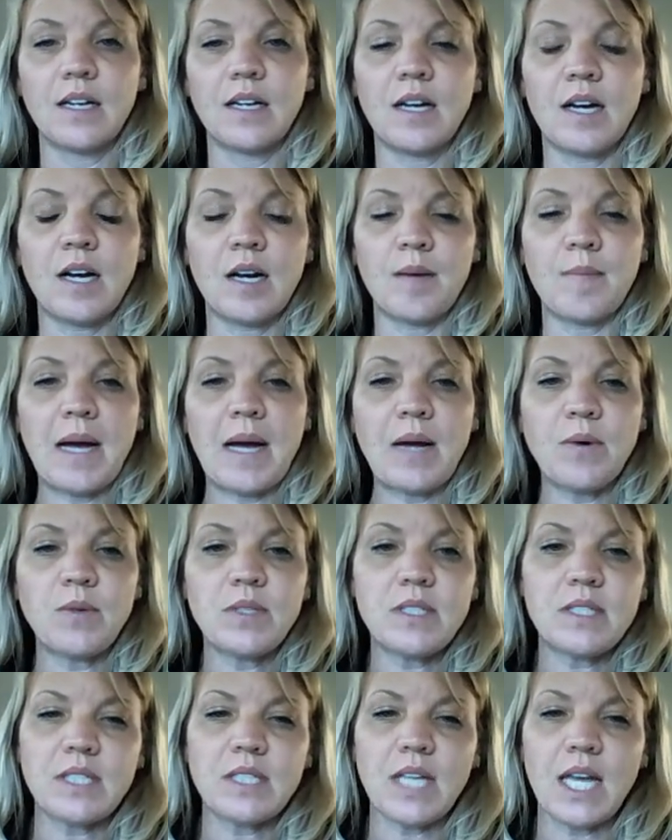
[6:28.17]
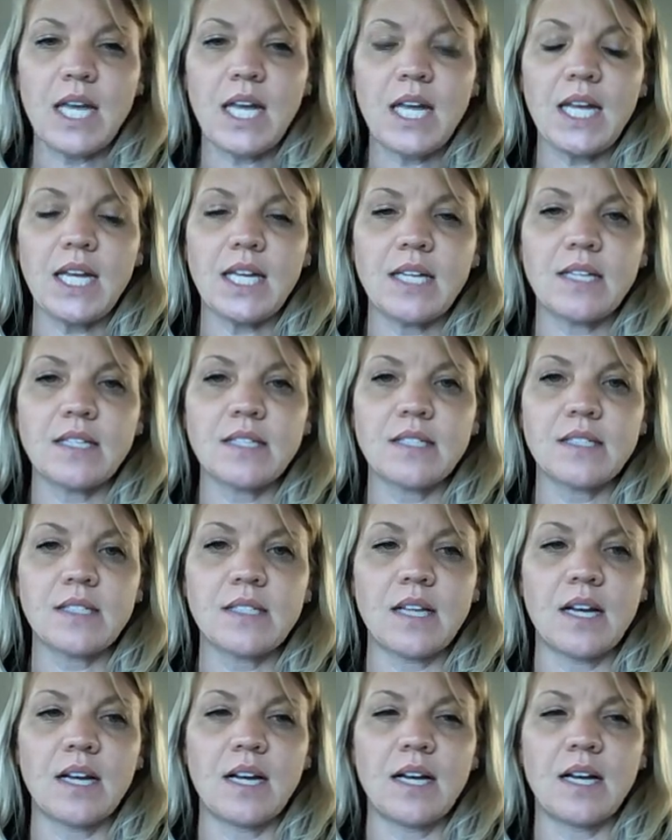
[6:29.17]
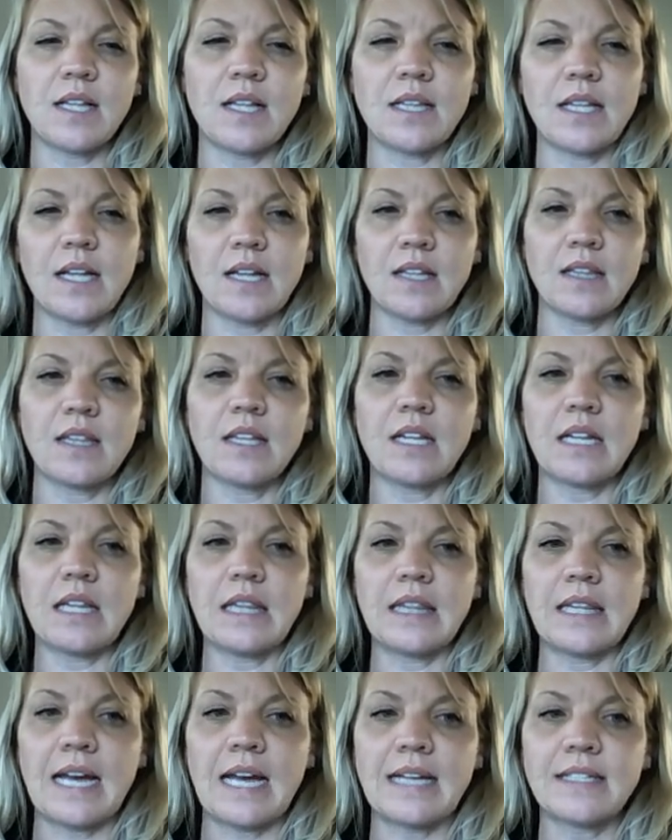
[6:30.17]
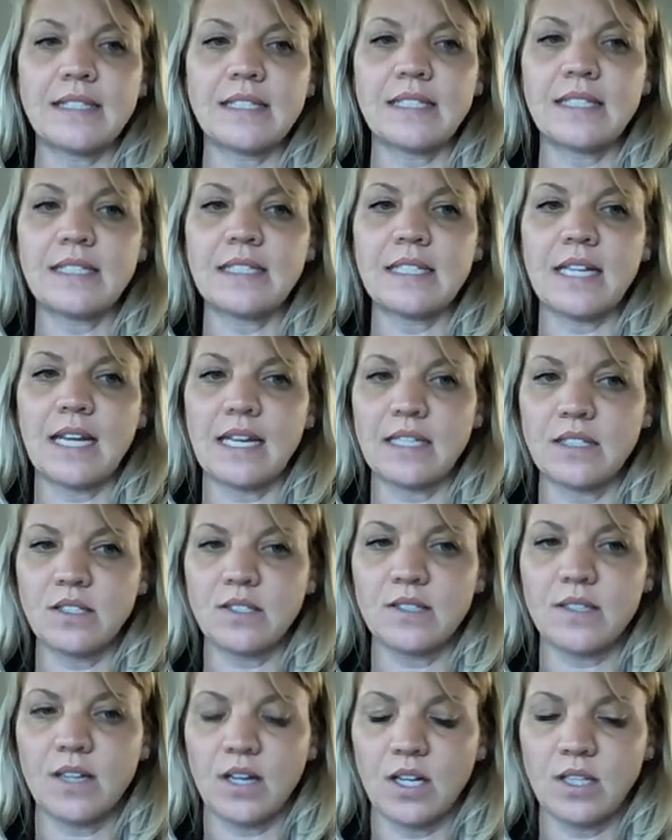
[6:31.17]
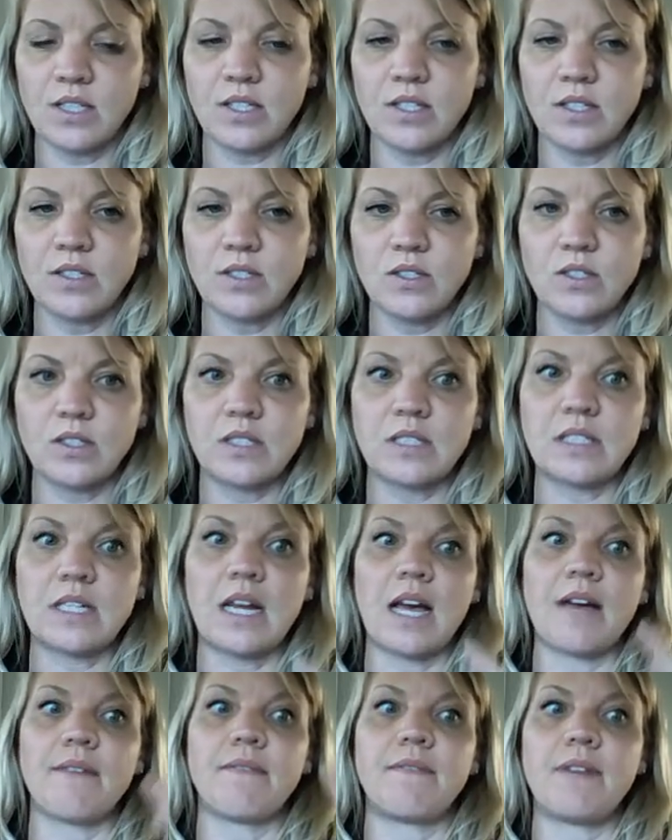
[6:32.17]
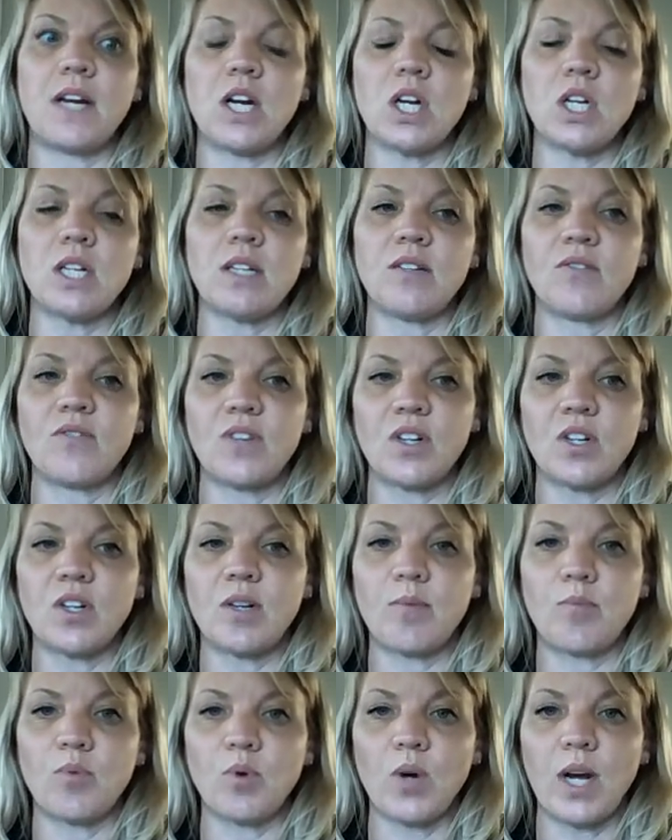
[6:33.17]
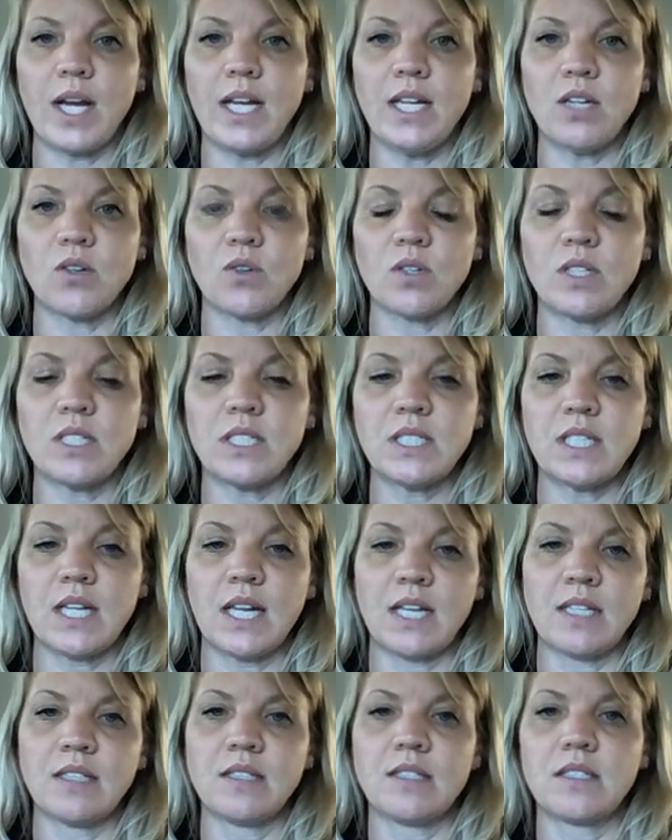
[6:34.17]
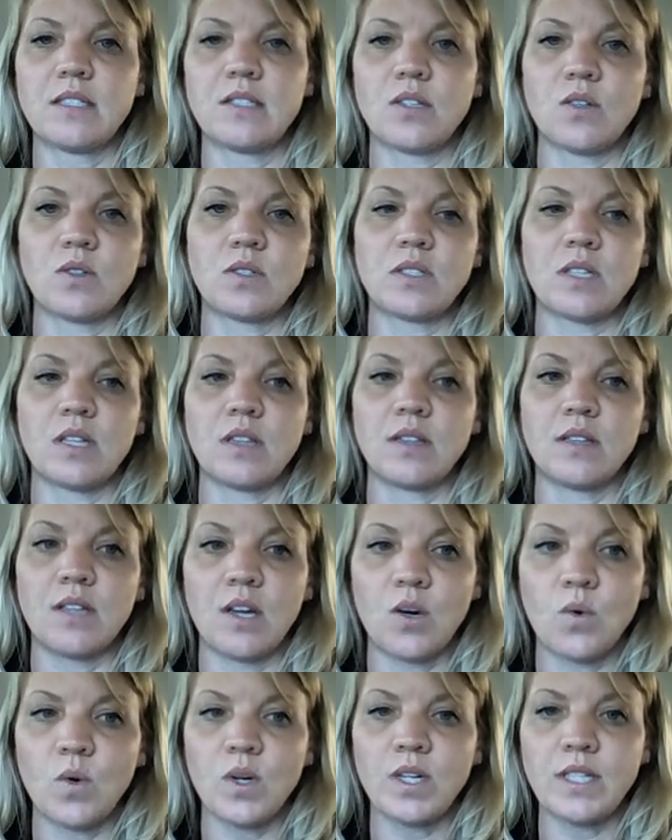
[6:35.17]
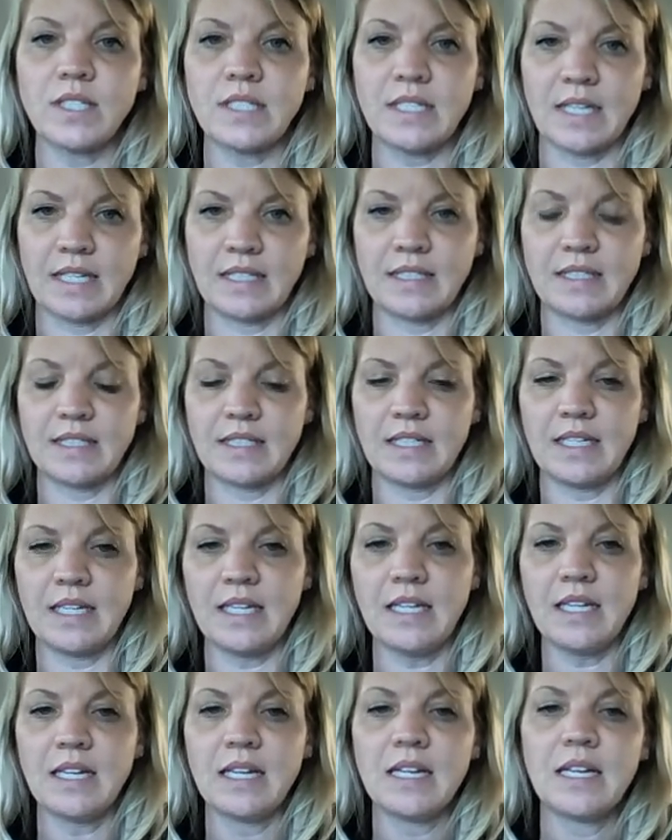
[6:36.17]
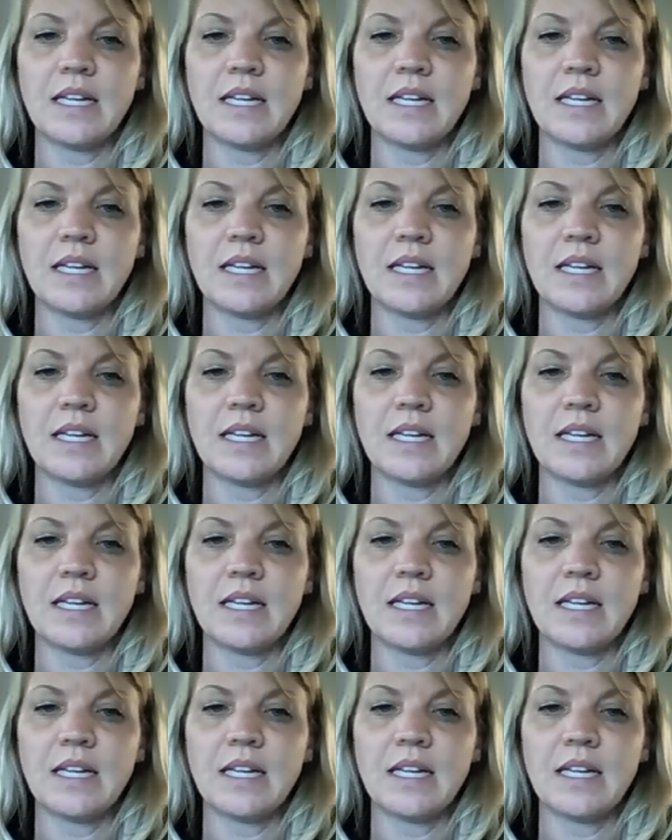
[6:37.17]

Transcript: I would say it is a little less intense colors. It's not very, very bright or intense, so it's a lower intensity.